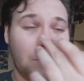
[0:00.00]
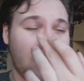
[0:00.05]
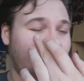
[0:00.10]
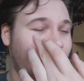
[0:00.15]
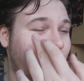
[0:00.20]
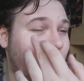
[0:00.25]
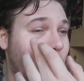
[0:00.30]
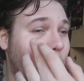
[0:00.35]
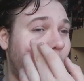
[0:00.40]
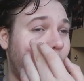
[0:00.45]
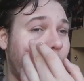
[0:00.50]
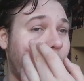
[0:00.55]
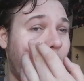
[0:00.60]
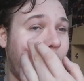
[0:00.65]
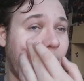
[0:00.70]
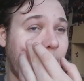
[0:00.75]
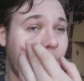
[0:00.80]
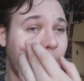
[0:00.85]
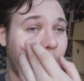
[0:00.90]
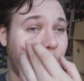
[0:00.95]
This right
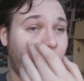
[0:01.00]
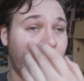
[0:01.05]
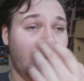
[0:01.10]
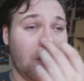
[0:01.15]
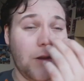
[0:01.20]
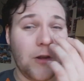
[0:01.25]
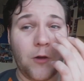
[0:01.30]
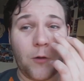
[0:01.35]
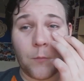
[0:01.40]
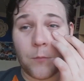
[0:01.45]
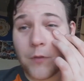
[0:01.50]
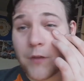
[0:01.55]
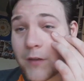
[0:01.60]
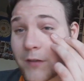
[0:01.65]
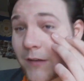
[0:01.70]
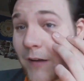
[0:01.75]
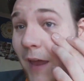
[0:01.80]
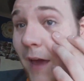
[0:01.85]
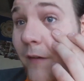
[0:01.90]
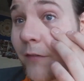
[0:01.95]
eye is burning up,
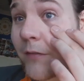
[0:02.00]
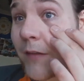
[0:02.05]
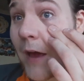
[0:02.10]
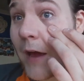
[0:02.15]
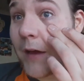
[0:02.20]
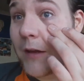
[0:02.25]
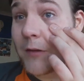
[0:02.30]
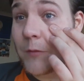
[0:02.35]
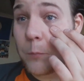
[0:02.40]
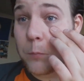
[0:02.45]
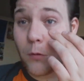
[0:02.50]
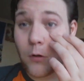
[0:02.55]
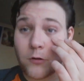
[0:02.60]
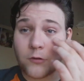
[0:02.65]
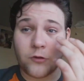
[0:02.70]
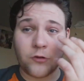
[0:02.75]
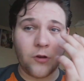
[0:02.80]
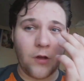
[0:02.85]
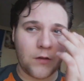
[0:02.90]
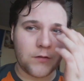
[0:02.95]
this left eye is
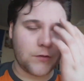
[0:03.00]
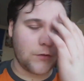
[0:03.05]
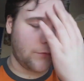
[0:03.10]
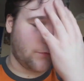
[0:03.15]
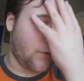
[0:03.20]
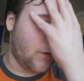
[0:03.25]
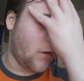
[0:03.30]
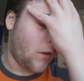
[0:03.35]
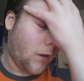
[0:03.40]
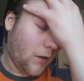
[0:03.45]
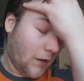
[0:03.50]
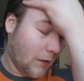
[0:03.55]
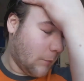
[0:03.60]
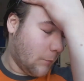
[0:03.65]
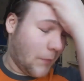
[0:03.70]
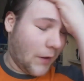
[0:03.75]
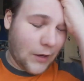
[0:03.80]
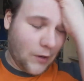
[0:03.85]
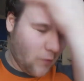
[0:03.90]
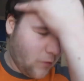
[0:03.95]
bloodshot to fuck,
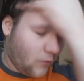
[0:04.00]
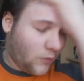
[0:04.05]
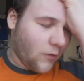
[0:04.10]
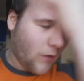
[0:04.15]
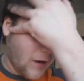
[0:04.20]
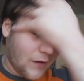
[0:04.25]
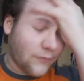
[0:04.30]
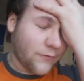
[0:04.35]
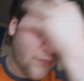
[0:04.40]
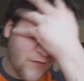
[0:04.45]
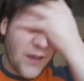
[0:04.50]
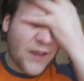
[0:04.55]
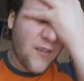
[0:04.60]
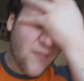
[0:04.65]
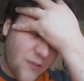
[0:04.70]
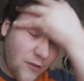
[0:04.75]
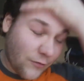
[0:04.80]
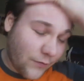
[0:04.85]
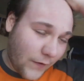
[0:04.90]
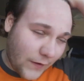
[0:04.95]
and my whole
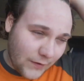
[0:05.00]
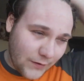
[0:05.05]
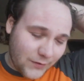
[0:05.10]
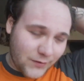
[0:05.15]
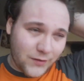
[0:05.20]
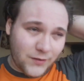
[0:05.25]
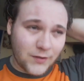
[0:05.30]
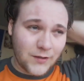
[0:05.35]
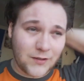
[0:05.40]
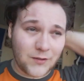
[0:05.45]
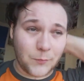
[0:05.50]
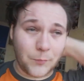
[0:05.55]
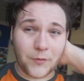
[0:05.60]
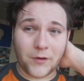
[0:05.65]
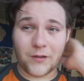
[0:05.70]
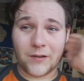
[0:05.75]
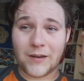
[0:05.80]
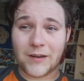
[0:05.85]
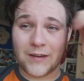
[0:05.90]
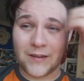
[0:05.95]
face is
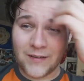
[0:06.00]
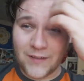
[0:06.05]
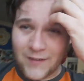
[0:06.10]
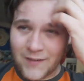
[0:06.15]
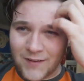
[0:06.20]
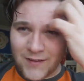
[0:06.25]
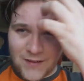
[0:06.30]
burning,